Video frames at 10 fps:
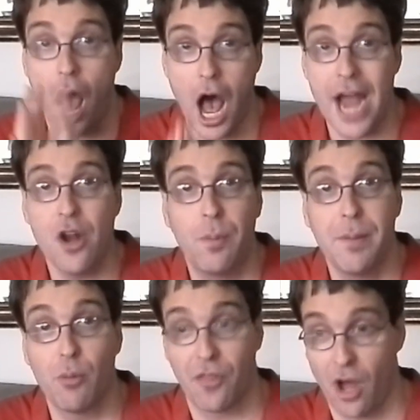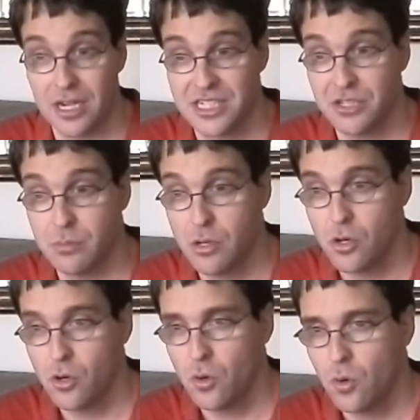I know people with autism
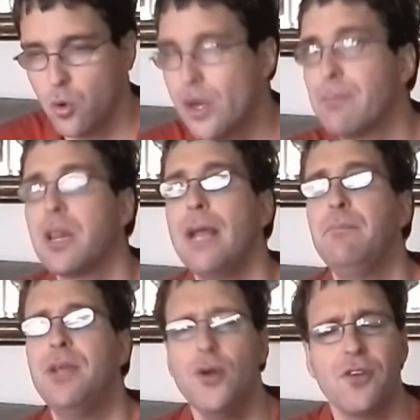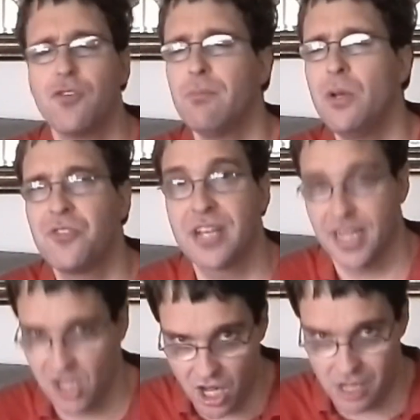who can play beautiful music
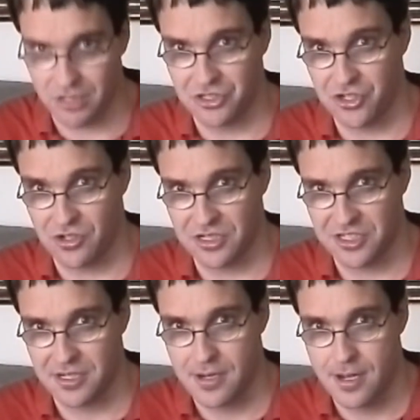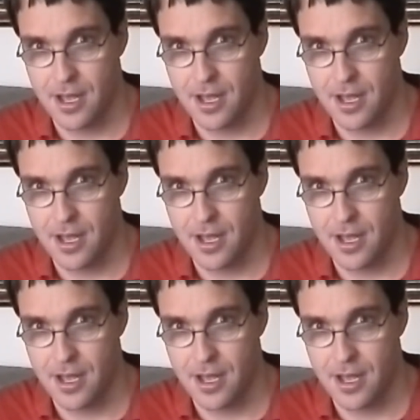in concerts.